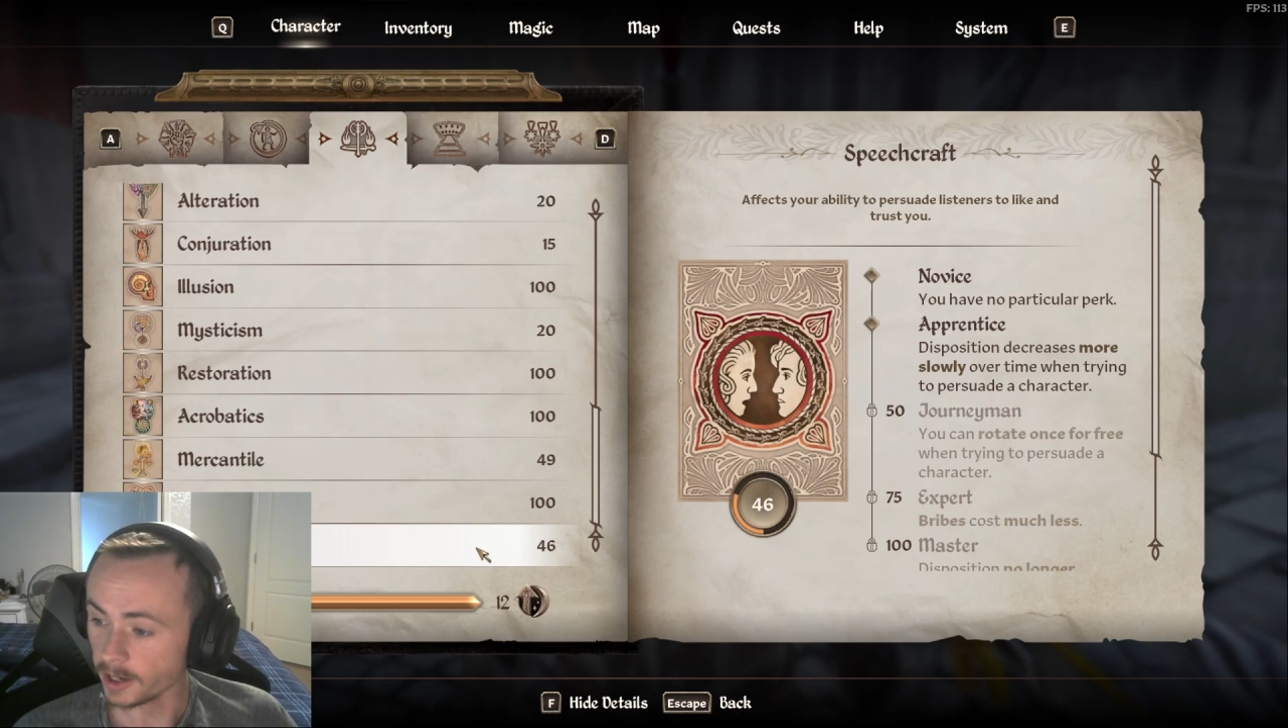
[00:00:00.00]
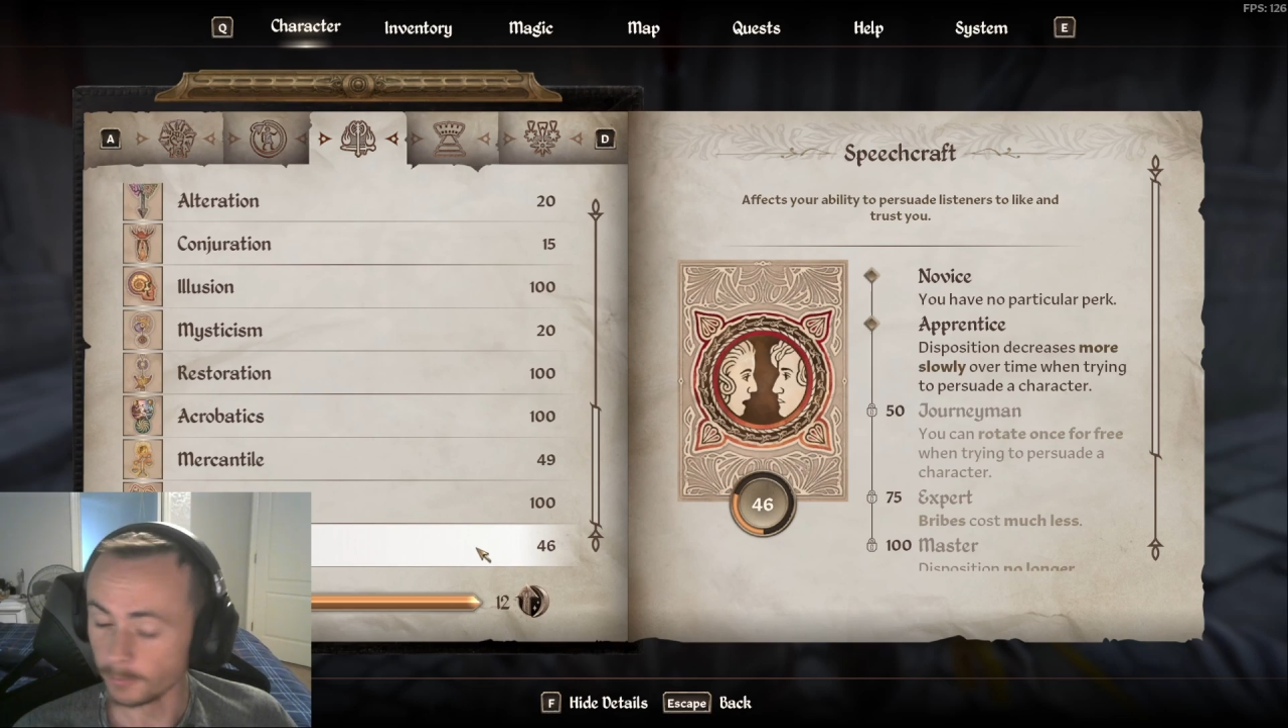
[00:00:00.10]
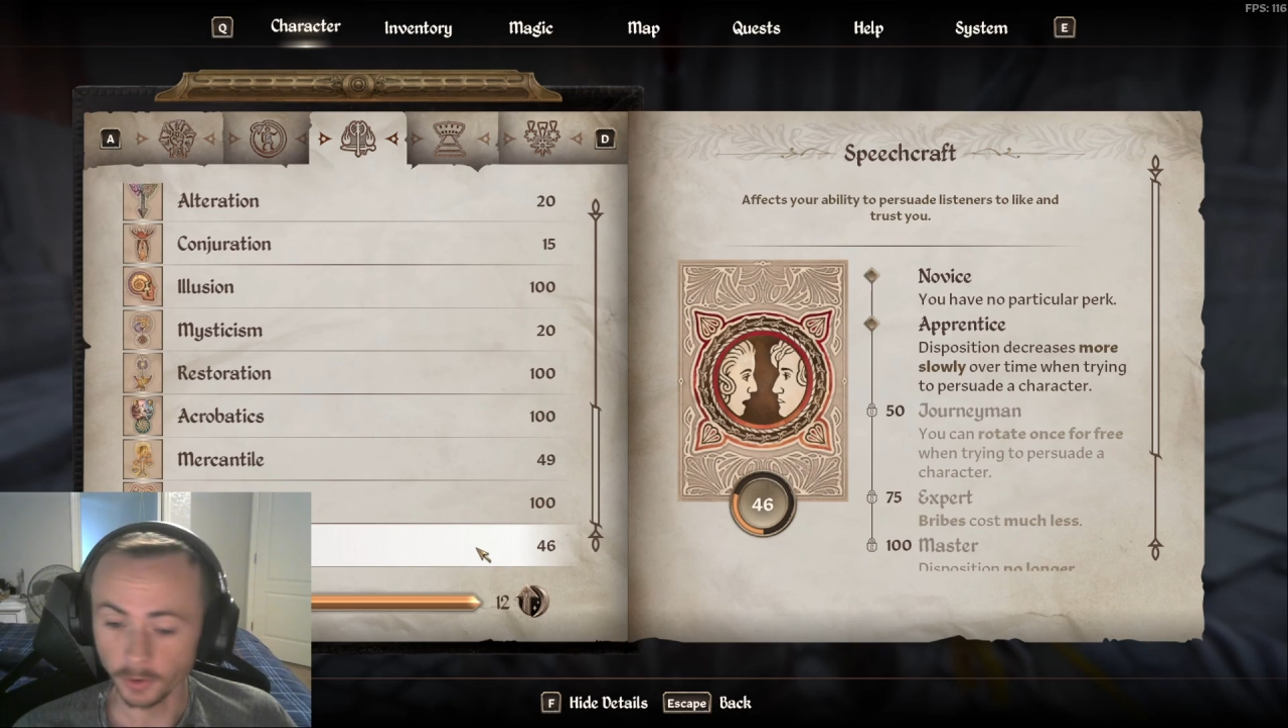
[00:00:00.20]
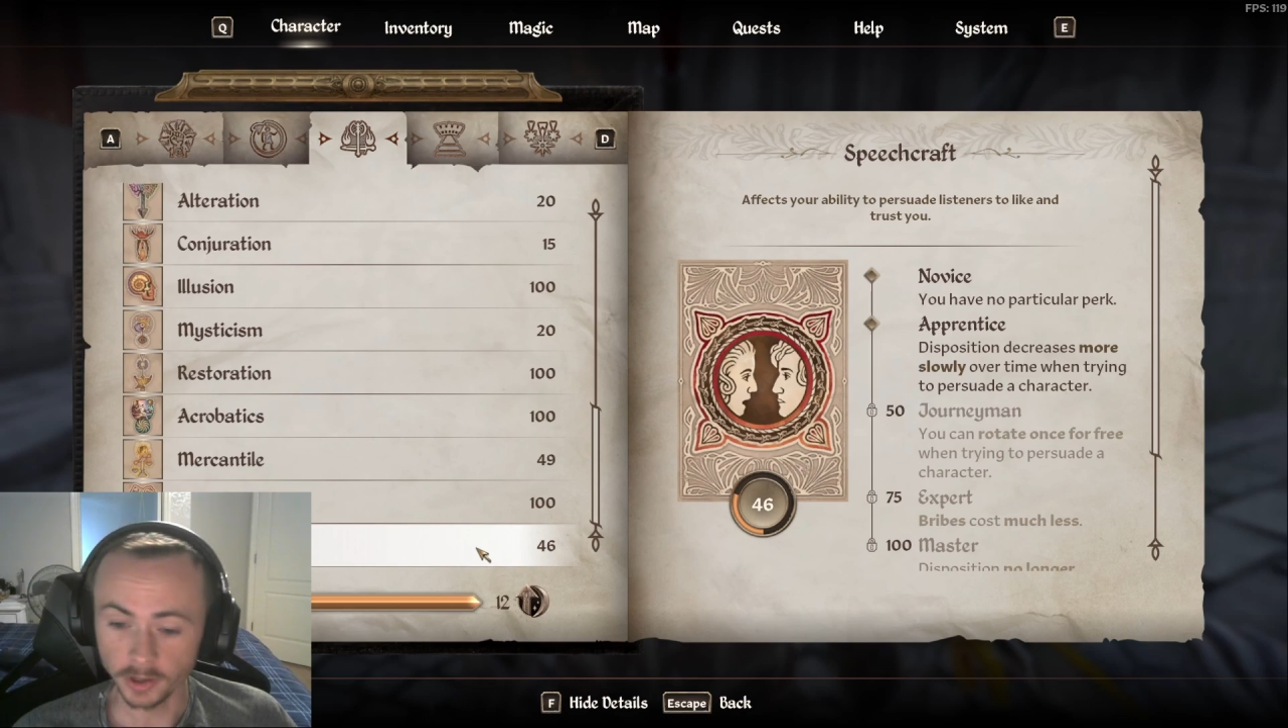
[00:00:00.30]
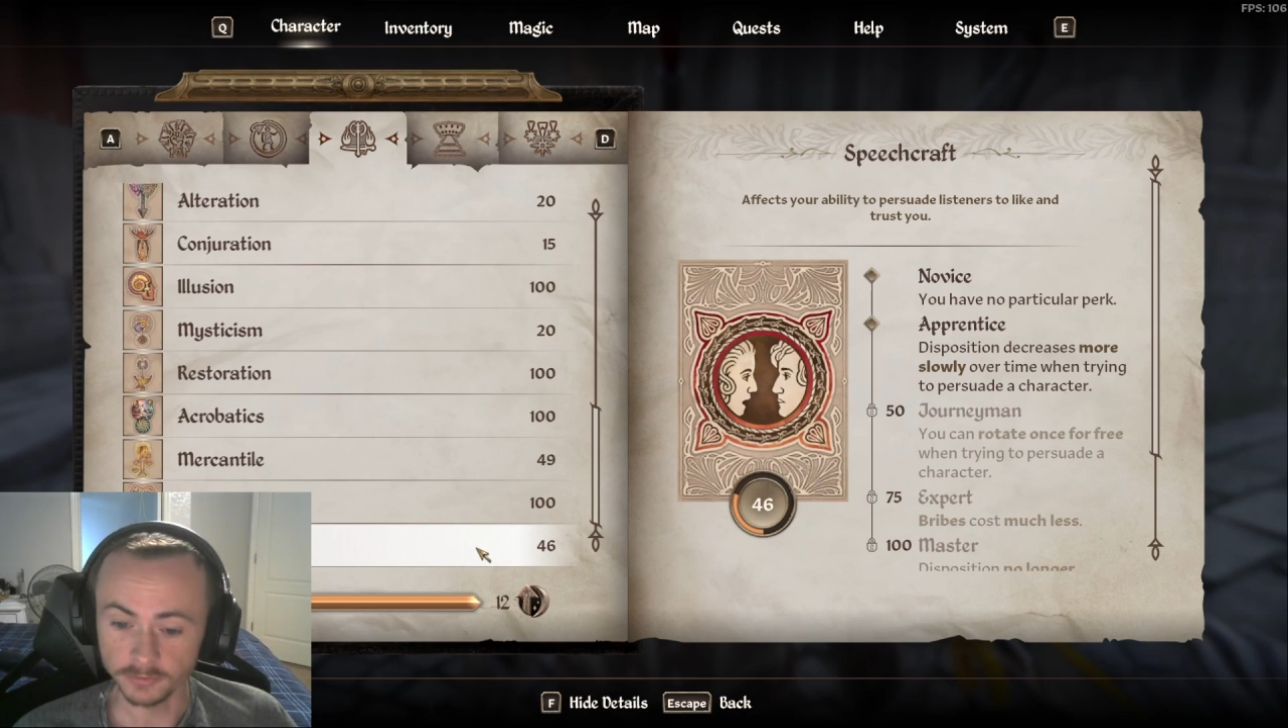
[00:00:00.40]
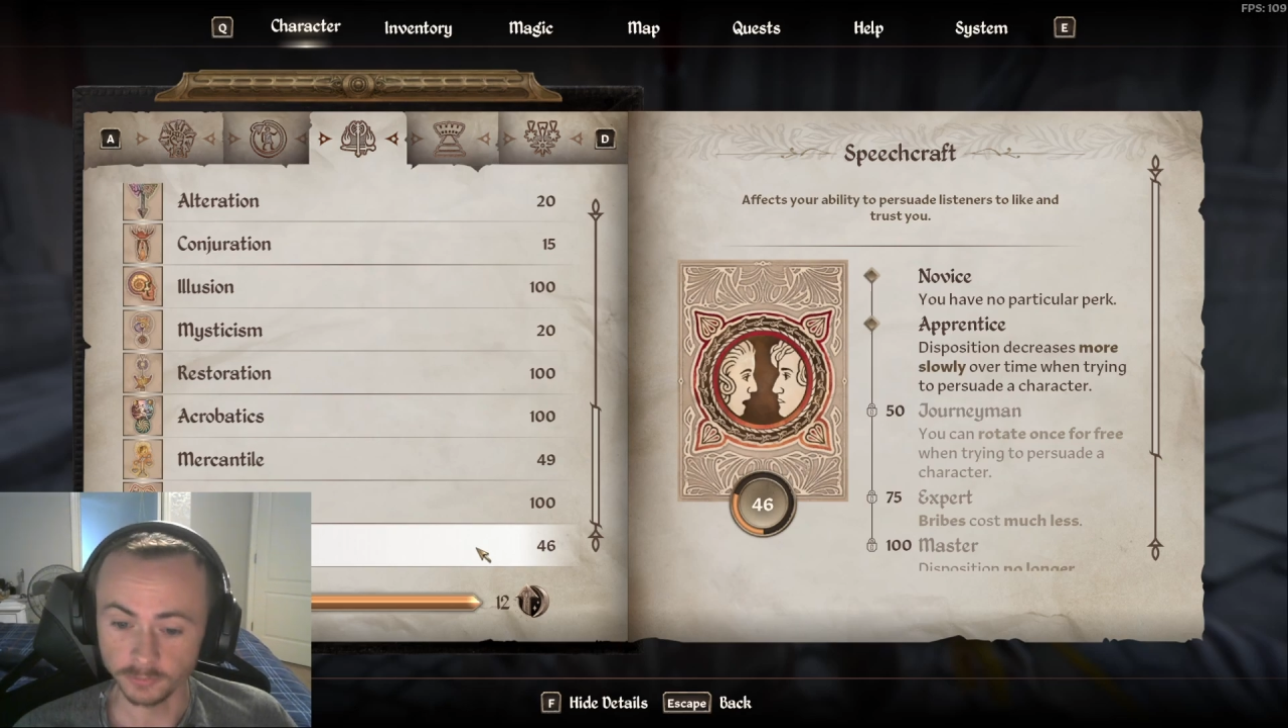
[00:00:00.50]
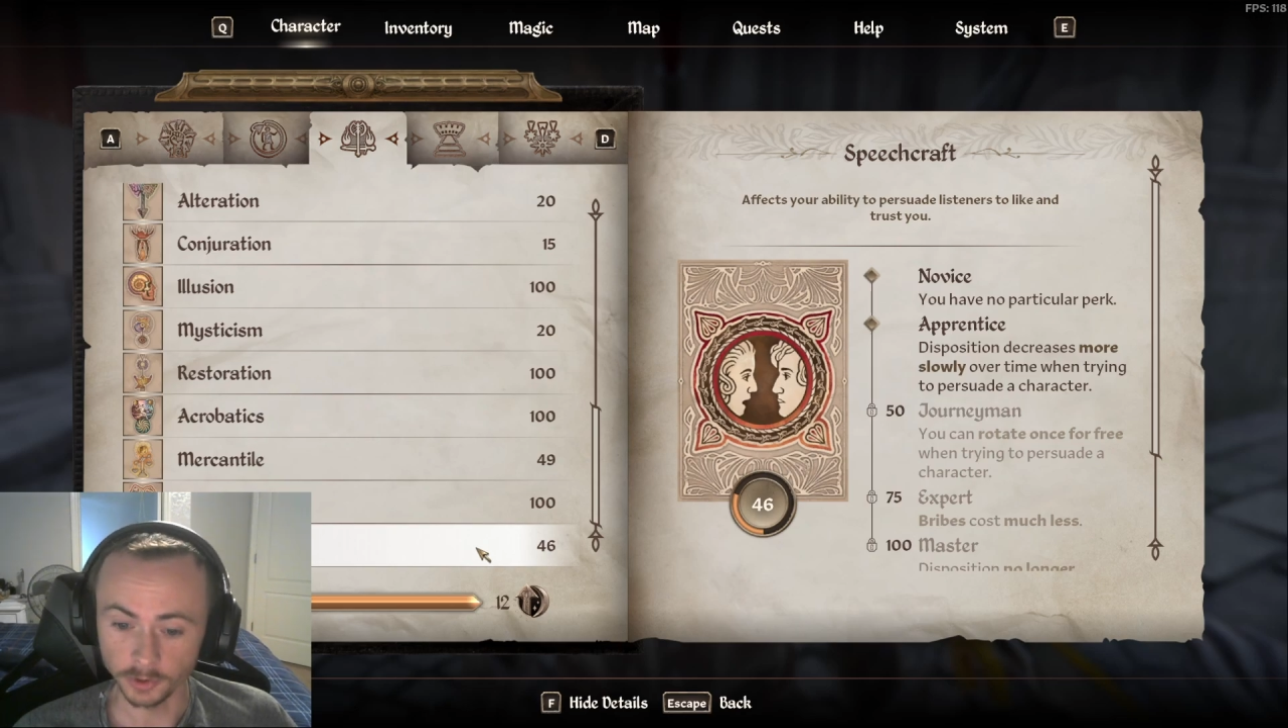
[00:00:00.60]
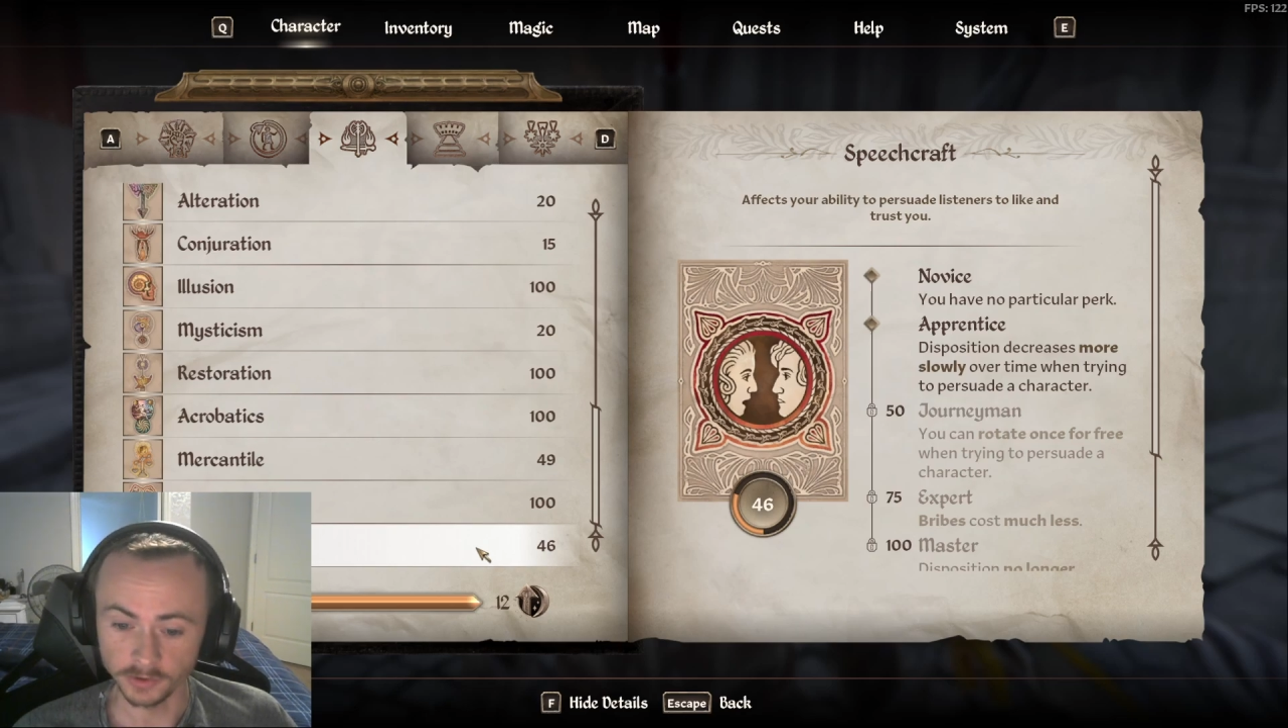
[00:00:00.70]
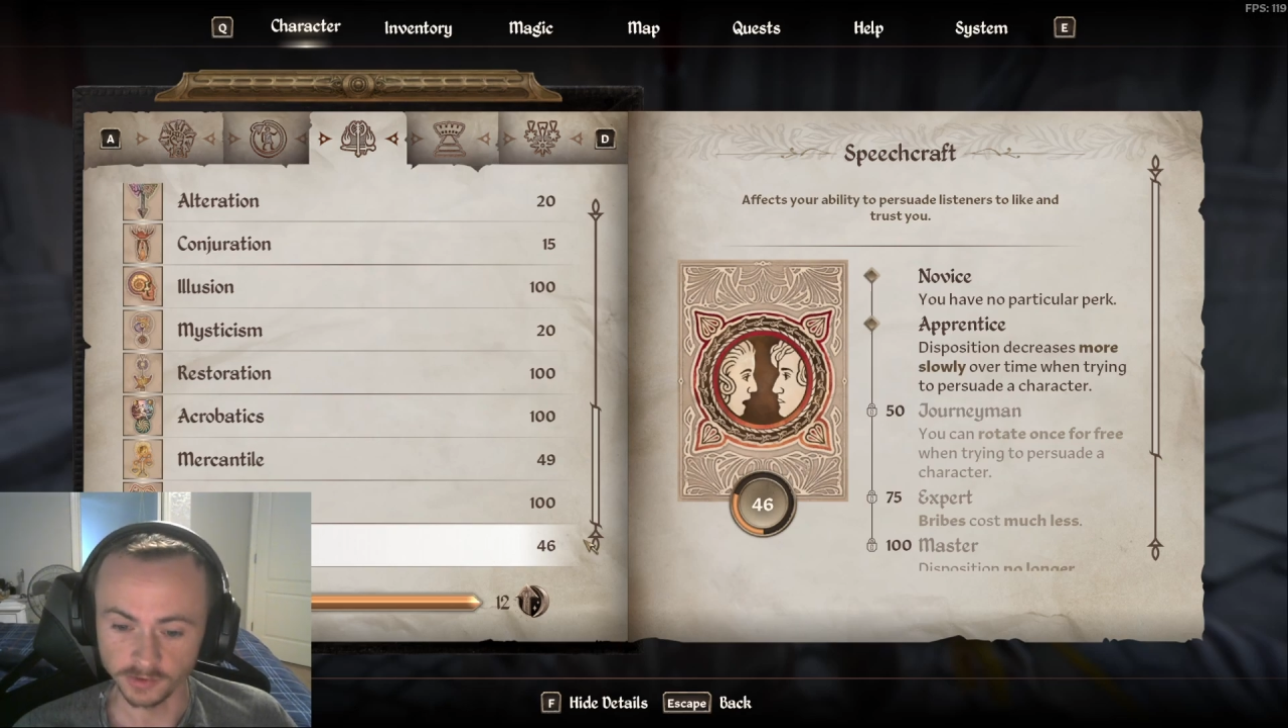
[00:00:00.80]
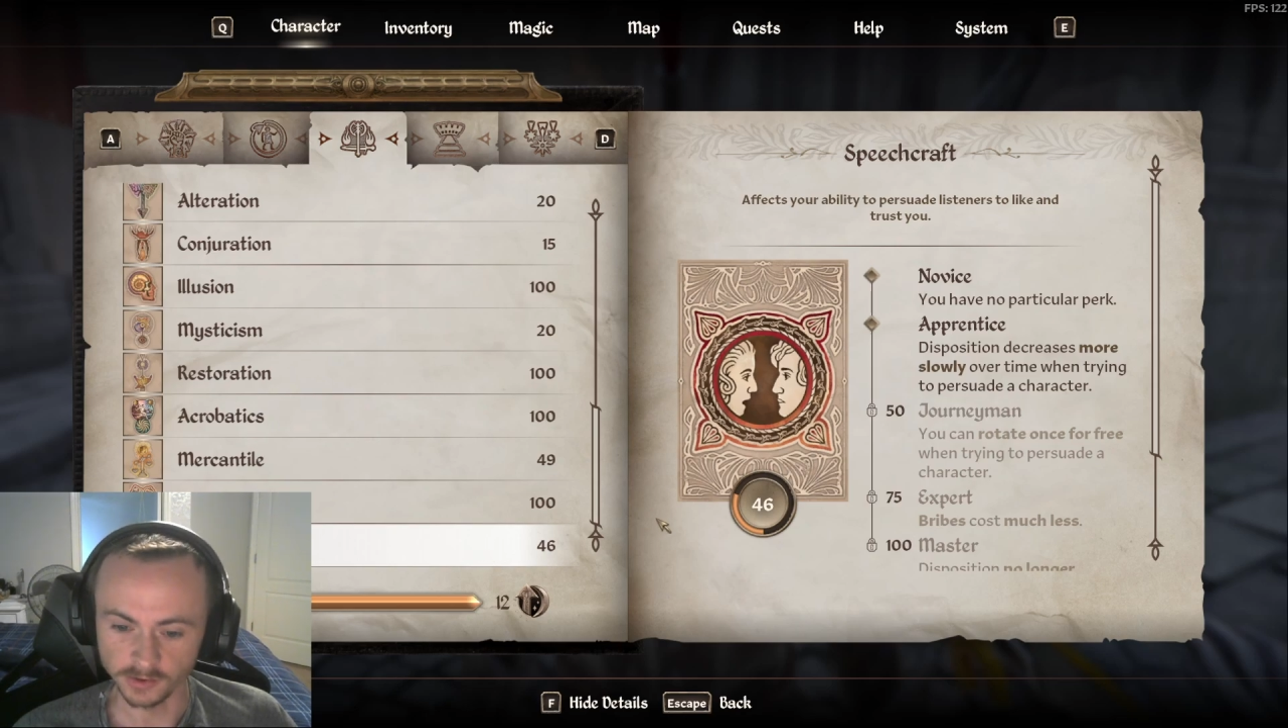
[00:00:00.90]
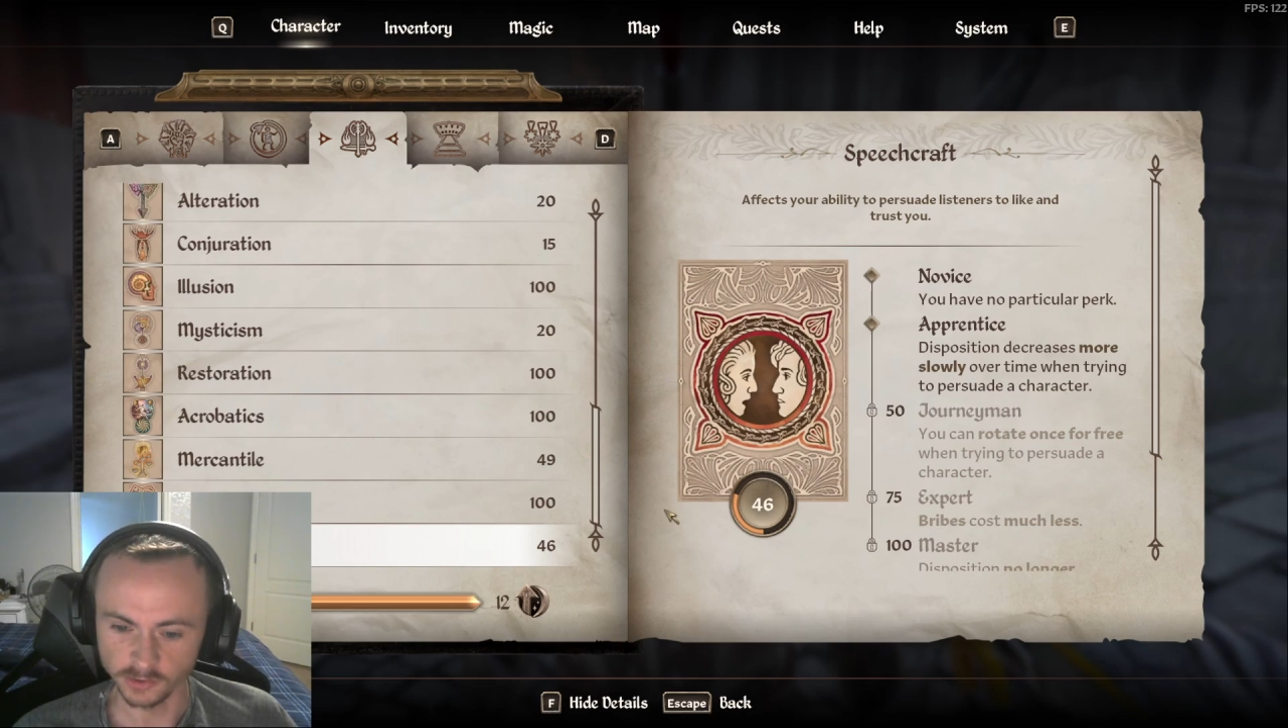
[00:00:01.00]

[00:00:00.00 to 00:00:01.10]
I'm already at 46.